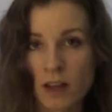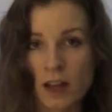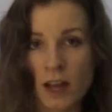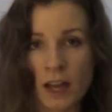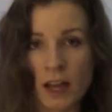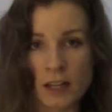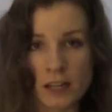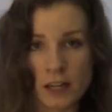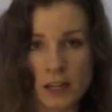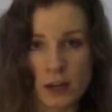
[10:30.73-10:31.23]

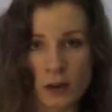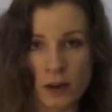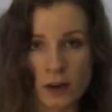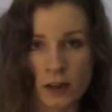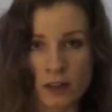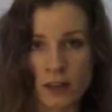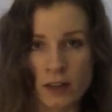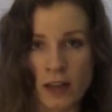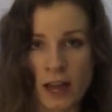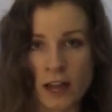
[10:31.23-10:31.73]
and hearing
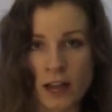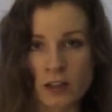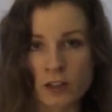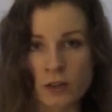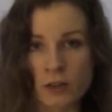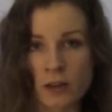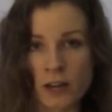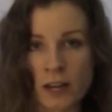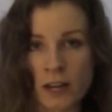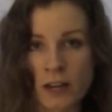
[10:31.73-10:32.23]
the
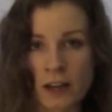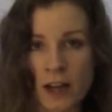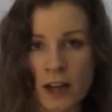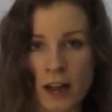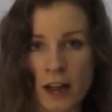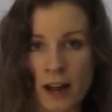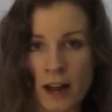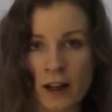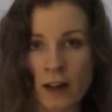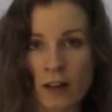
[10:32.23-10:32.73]
answering
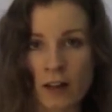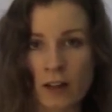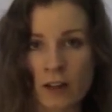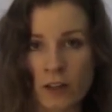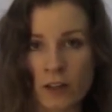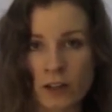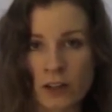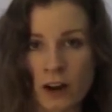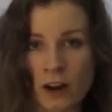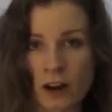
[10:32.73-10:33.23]
inhale in the
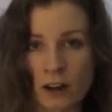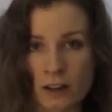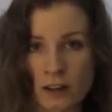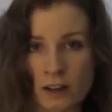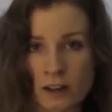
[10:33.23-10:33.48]
darkness.